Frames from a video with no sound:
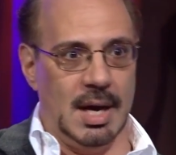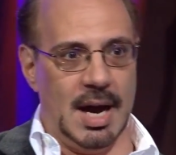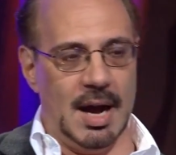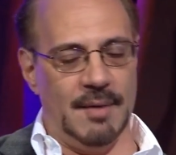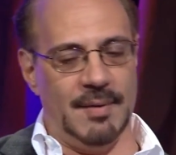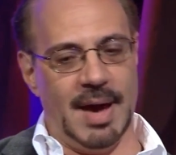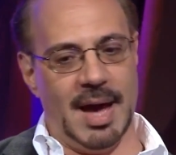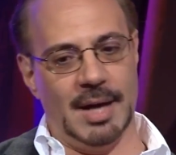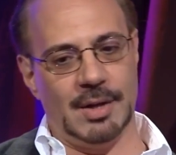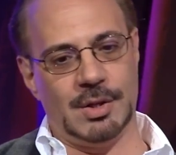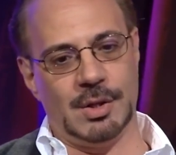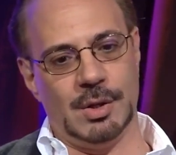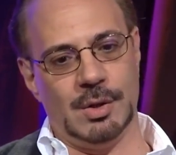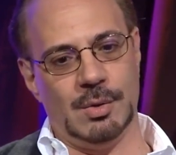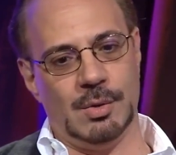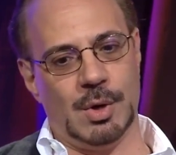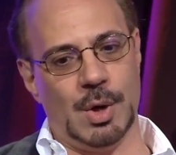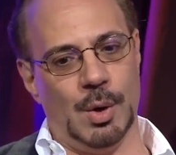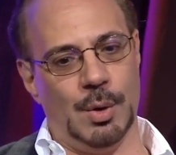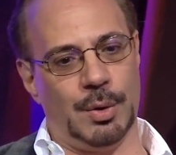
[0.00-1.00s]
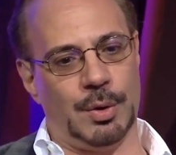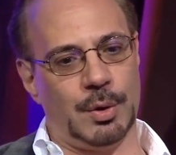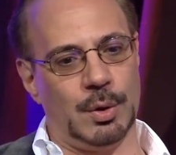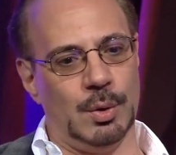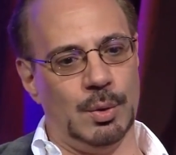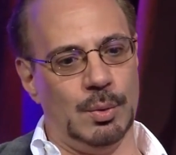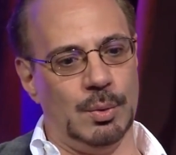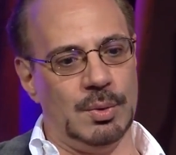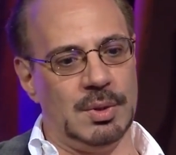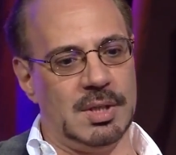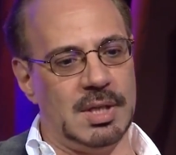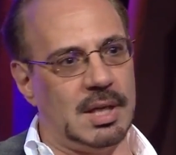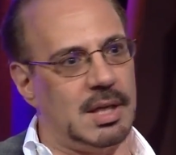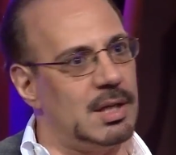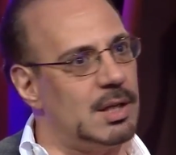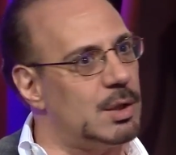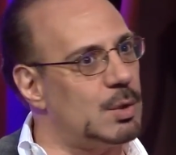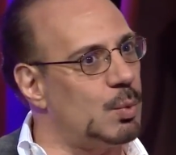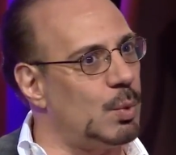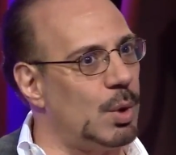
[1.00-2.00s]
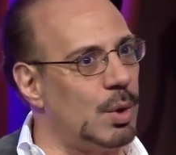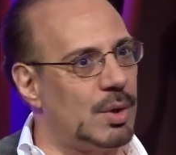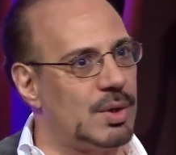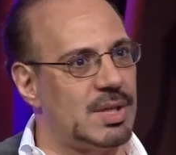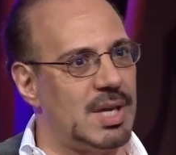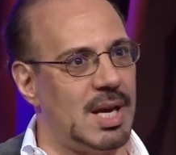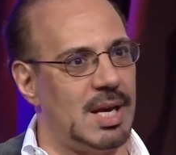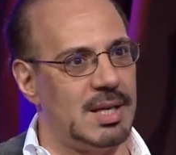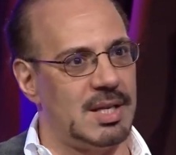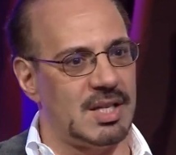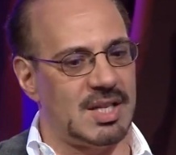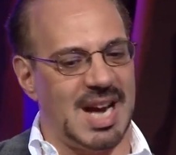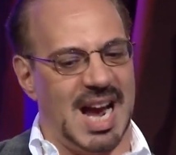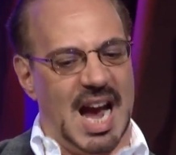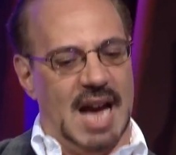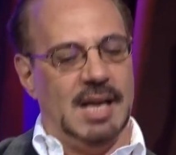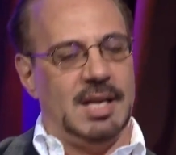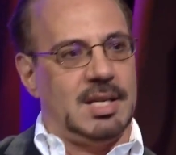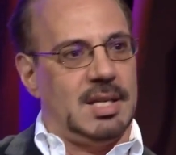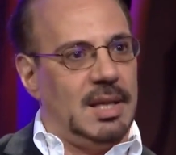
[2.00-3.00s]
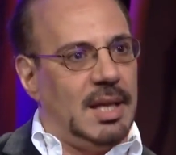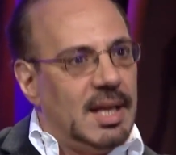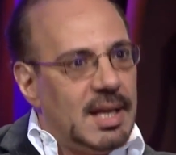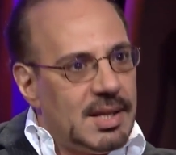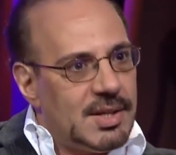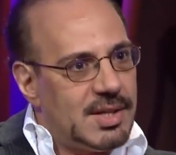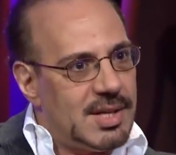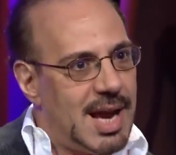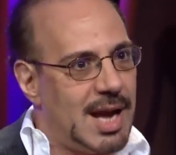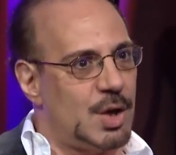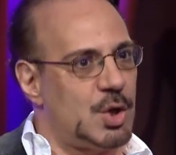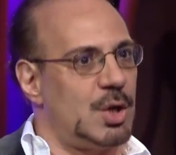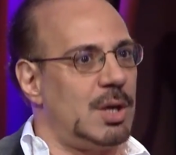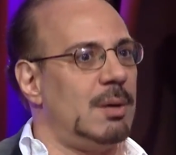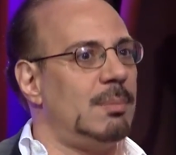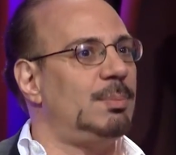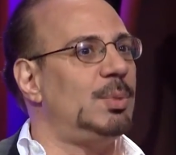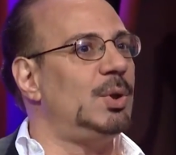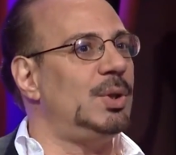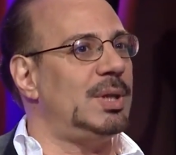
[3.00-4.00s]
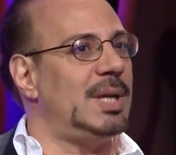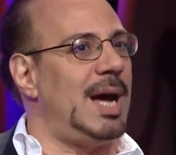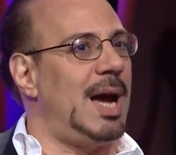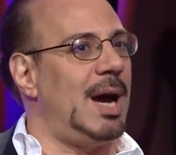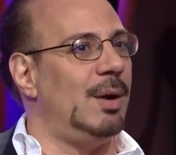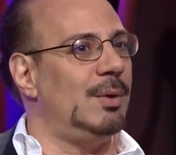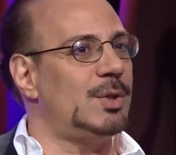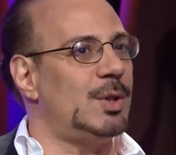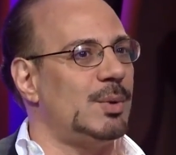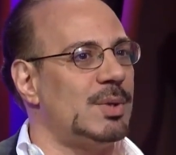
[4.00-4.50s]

I've had to go through Dickens' works and just isolate a section and pull it out.